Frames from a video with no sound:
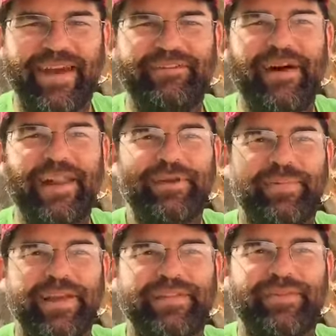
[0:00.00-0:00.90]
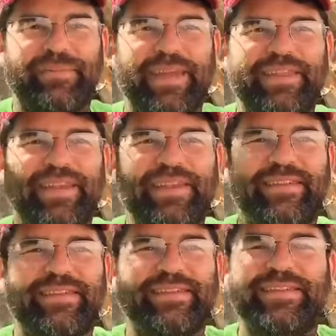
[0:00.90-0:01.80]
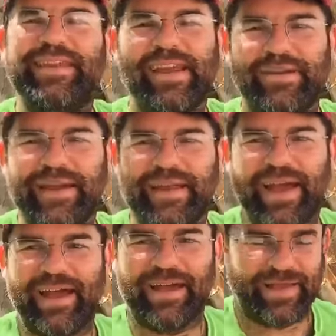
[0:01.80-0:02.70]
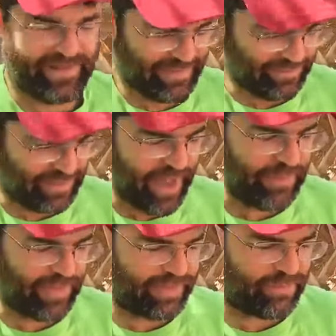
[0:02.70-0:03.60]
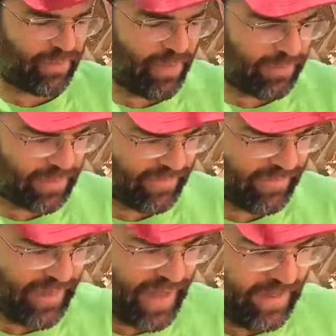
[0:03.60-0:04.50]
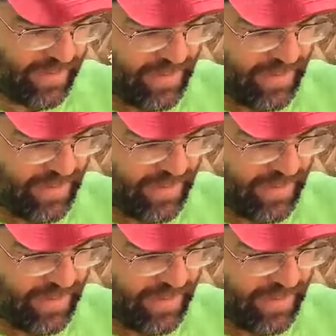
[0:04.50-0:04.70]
a fonder place for me than your generic, uh, predominantly Republican state.